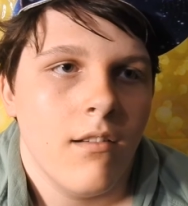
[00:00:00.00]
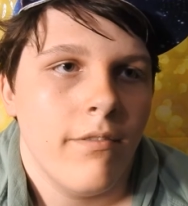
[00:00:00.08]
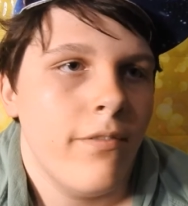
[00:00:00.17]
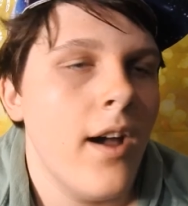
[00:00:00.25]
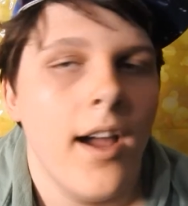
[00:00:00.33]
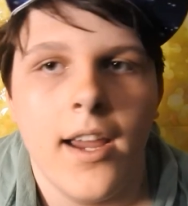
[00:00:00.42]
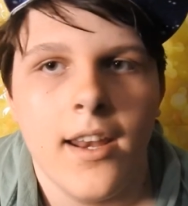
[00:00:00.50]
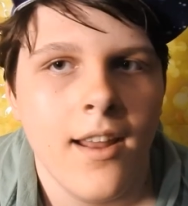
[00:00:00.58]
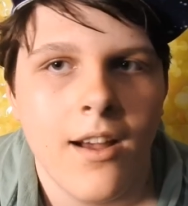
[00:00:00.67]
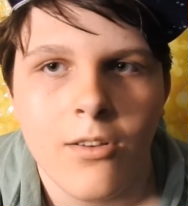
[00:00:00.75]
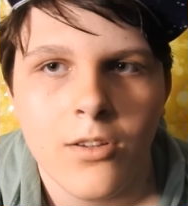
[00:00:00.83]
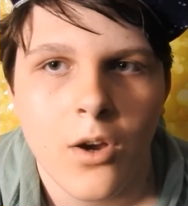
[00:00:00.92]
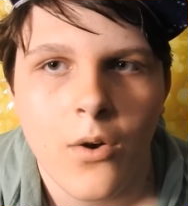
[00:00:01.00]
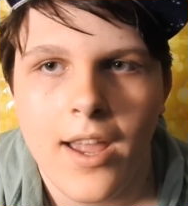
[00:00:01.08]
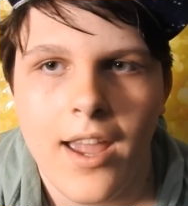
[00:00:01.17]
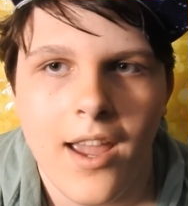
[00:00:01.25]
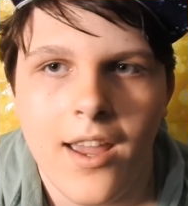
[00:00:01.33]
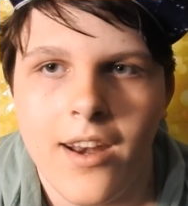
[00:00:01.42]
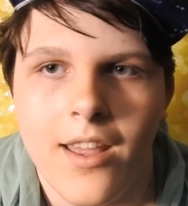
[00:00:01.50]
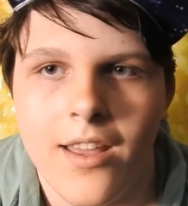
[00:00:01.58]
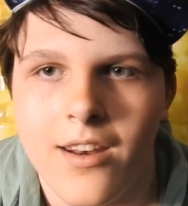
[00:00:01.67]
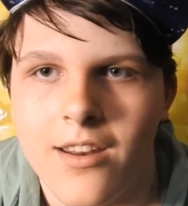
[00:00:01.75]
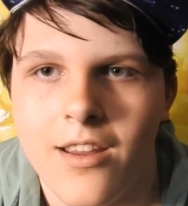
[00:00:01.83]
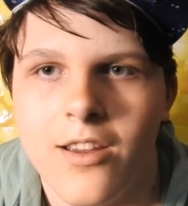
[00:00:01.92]
Fine, I'll go ahead
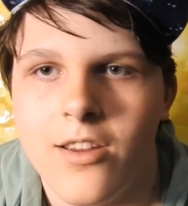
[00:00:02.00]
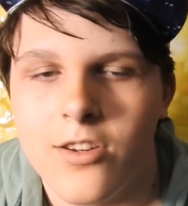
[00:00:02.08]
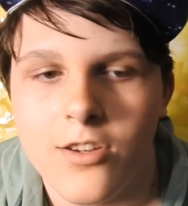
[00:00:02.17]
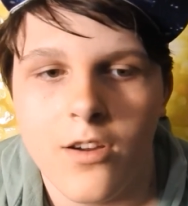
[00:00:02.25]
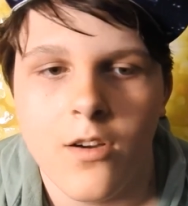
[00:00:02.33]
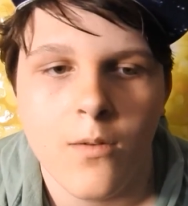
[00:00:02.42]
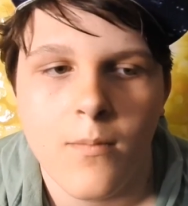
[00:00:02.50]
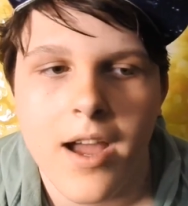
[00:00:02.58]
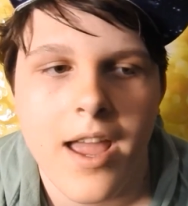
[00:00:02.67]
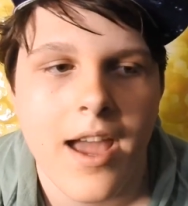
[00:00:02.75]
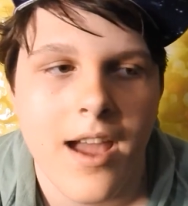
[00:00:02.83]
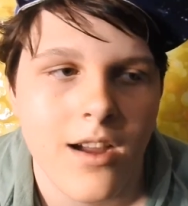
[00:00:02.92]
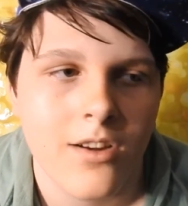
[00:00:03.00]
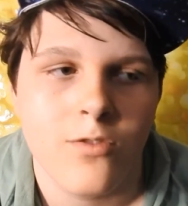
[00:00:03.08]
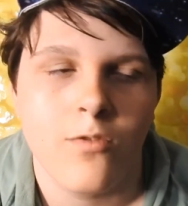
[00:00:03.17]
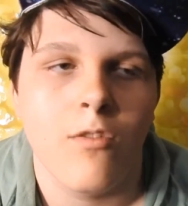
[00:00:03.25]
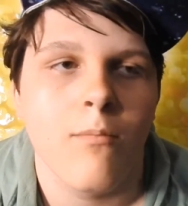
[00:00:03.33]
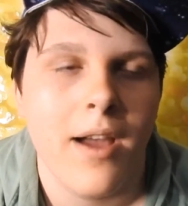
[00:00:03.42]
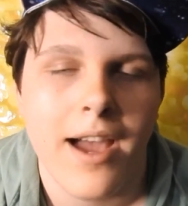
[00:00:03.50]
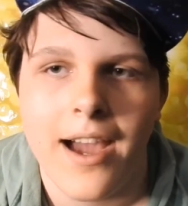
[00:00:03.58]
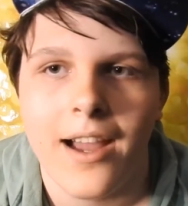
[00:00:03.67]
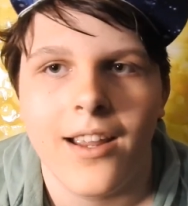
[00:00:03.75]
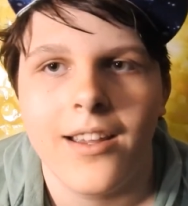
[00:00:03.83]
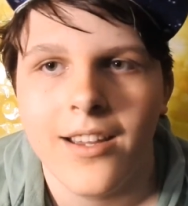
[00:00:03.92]
and show my actual
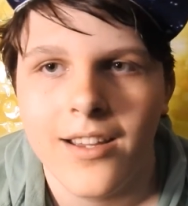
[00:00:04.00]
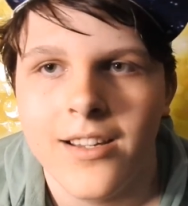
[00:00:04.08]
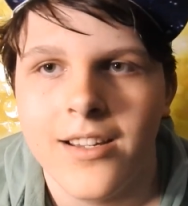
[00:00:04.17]
back.